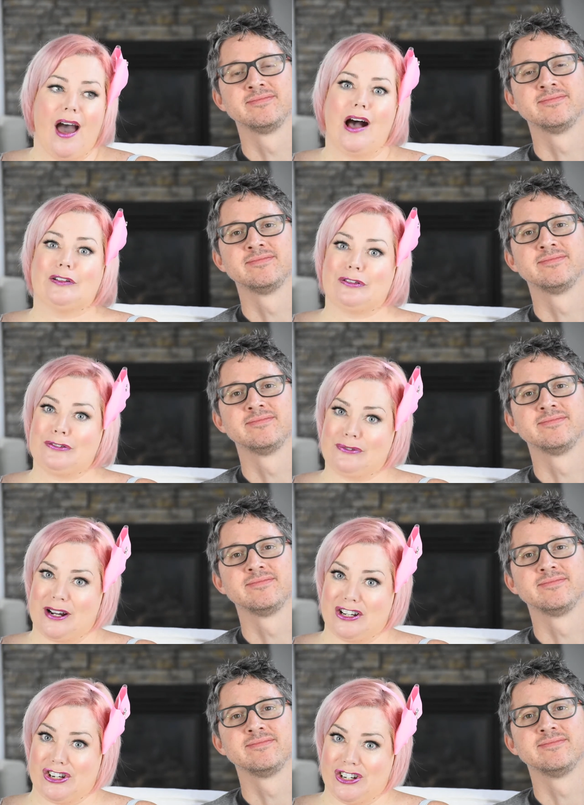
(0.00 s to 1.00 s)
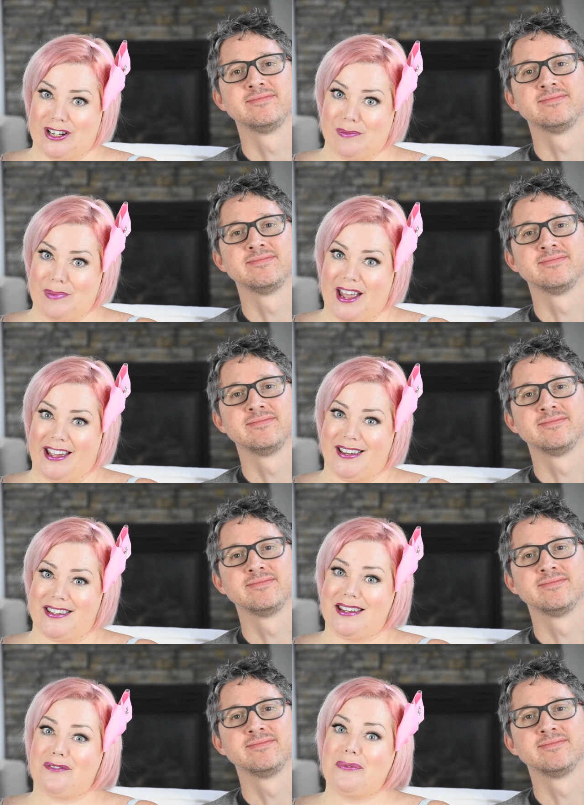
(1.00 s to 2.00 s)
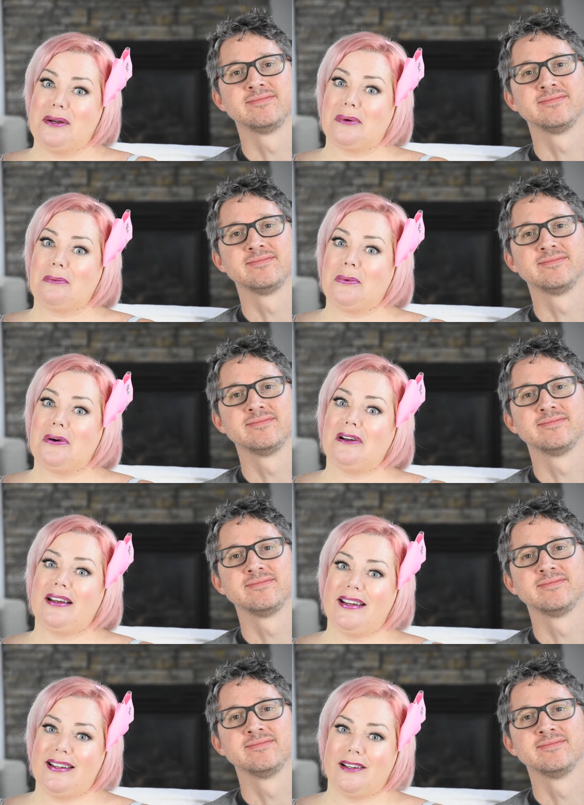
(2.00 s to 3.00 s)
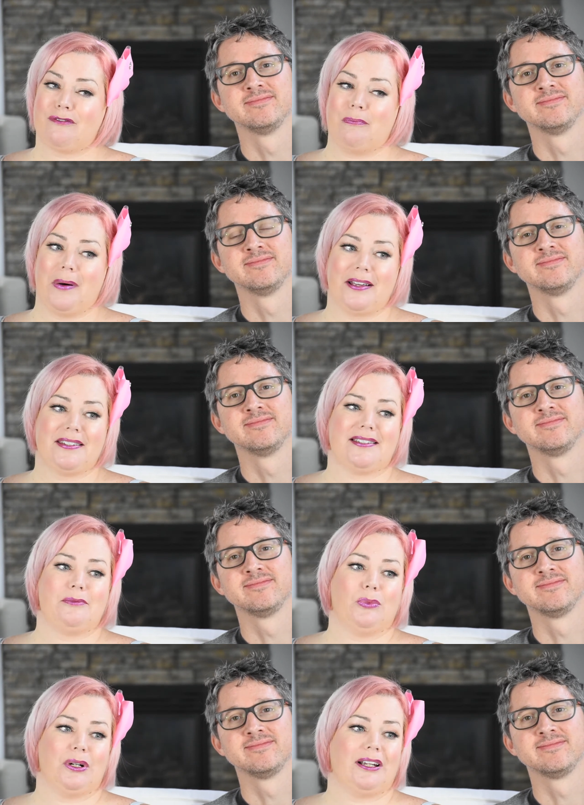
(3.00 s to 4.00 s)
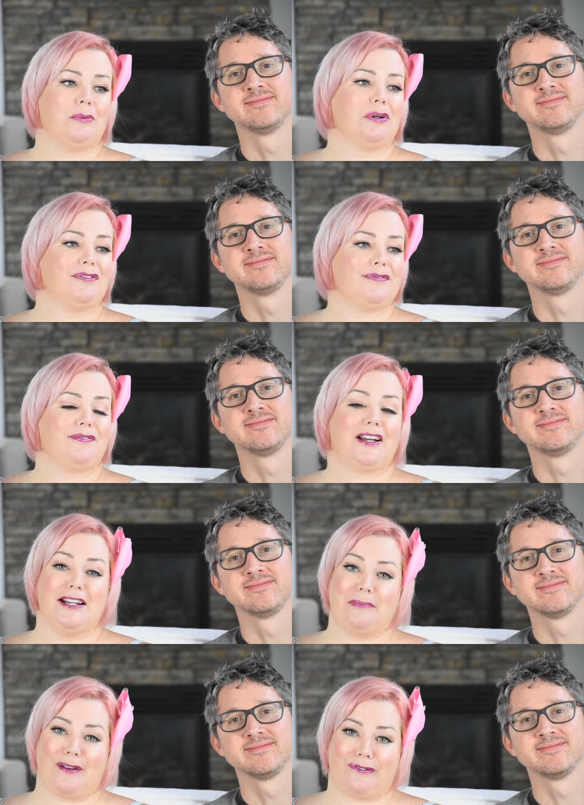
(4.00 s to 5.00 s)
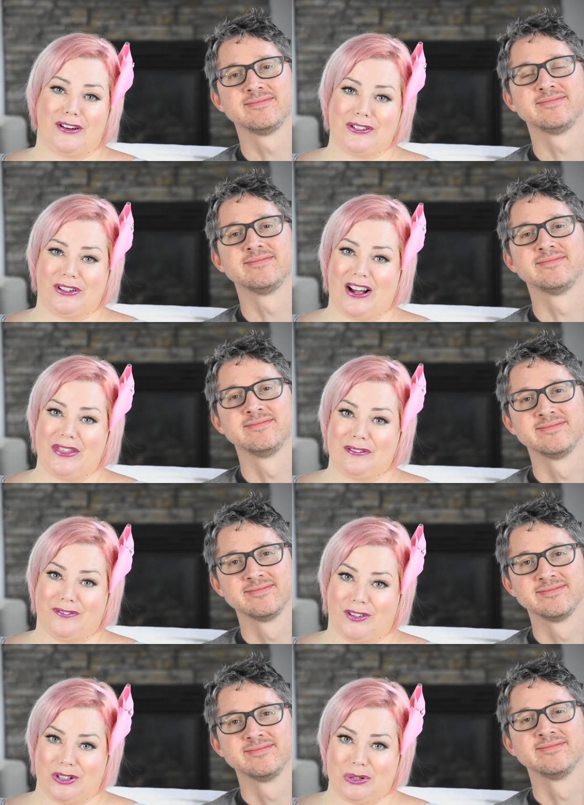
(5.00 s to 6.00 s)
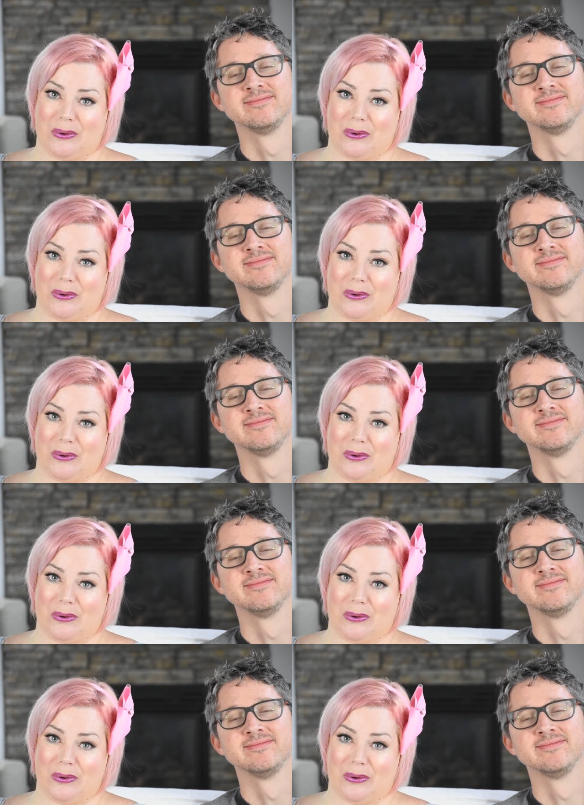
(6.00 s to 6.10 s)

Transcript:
Speaker 1: of friendship and if we were worried if Buzz and Woody were going to be friends or not in the first